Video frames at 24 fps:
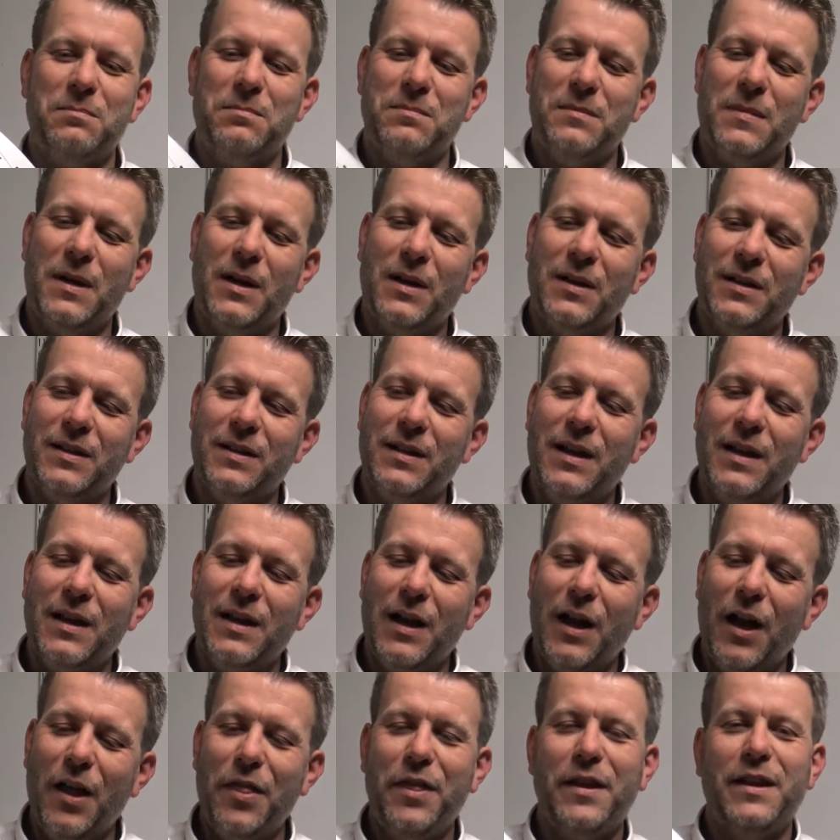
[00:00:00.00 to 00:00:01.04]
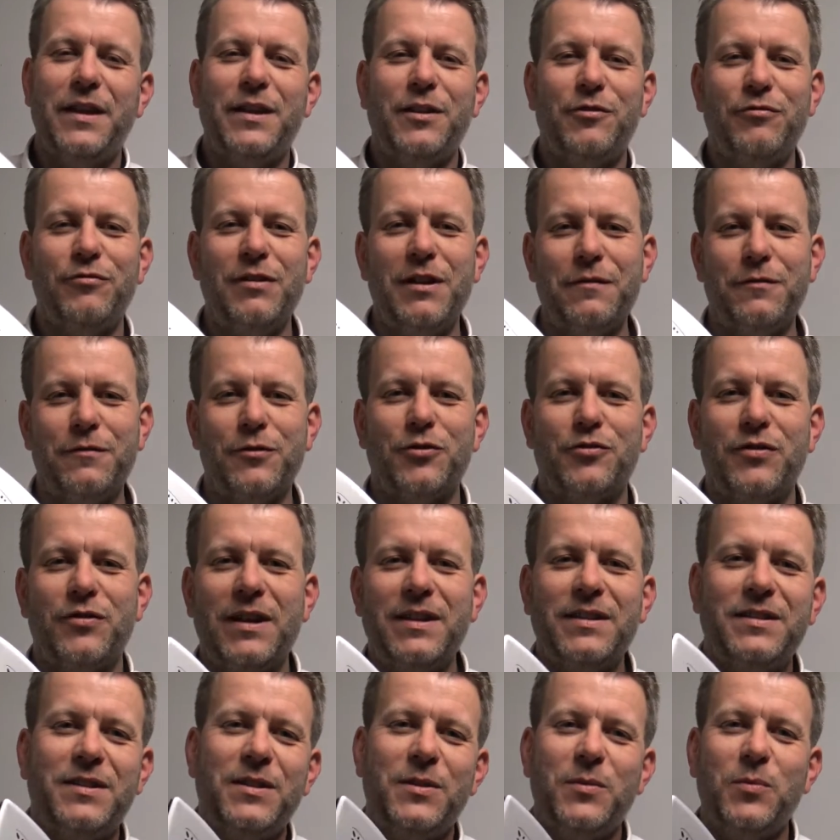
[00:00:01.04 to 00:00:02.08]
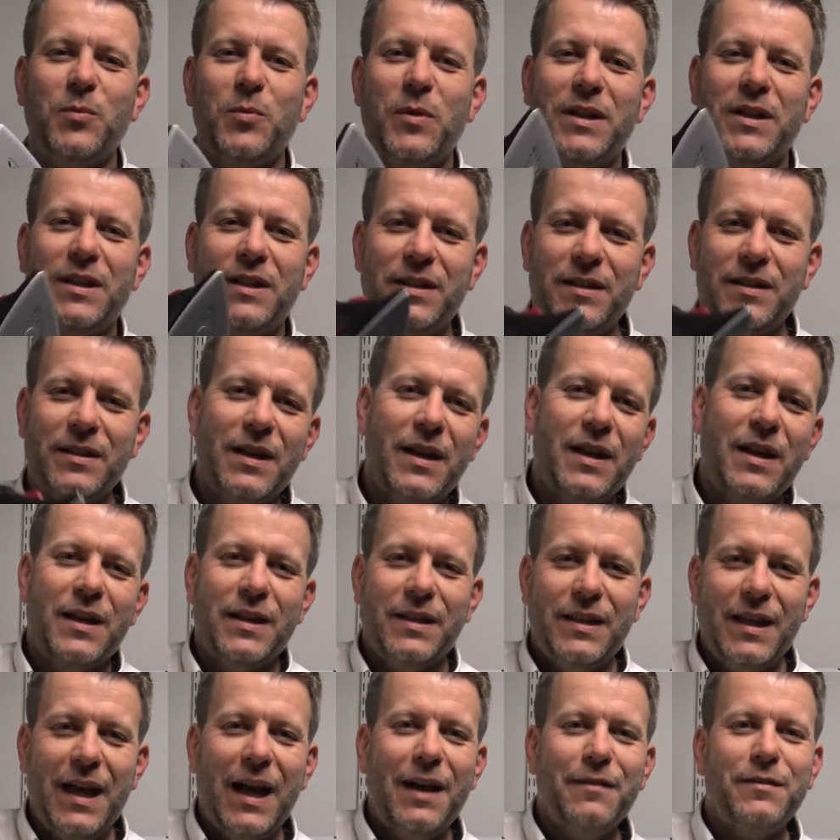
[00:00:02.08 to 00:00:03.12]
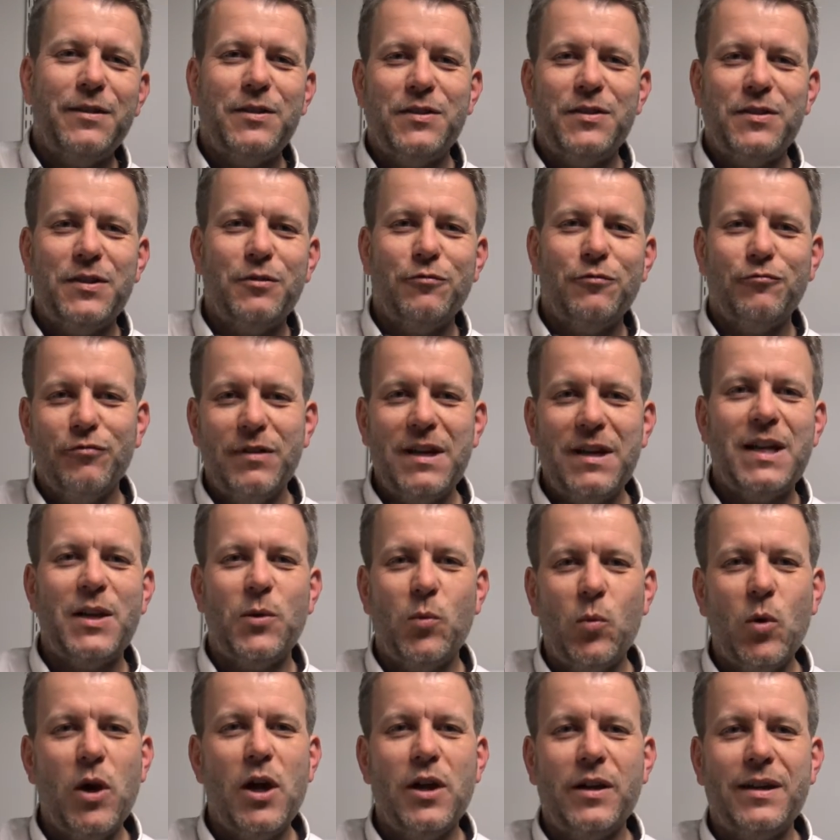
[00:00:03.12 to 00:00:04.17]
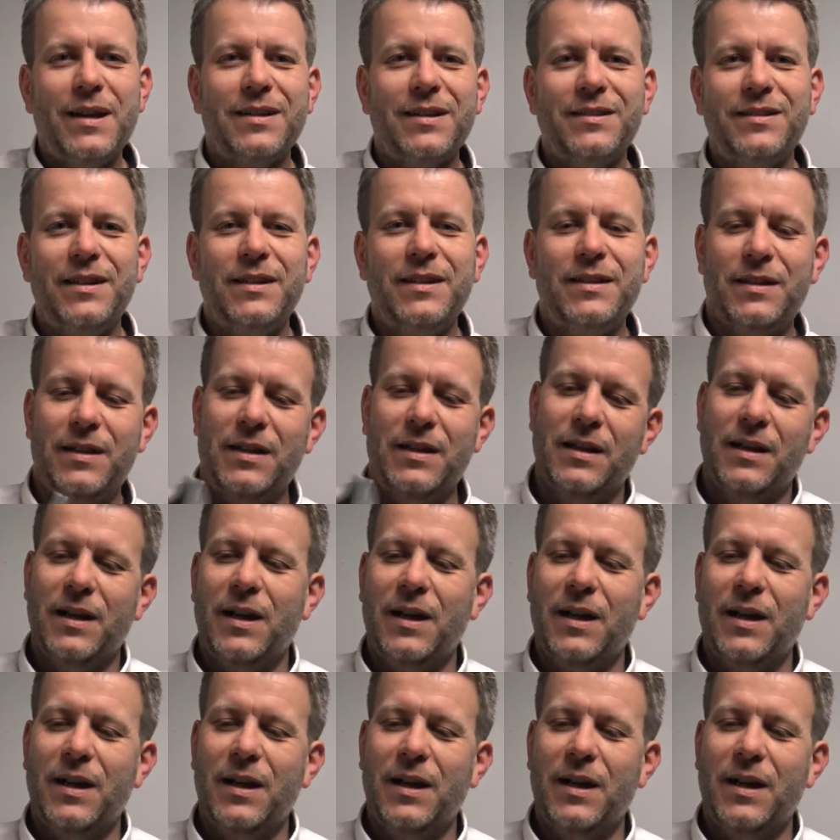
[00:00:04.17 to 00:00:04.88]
I think it's really frustrating when you're having to really work at it.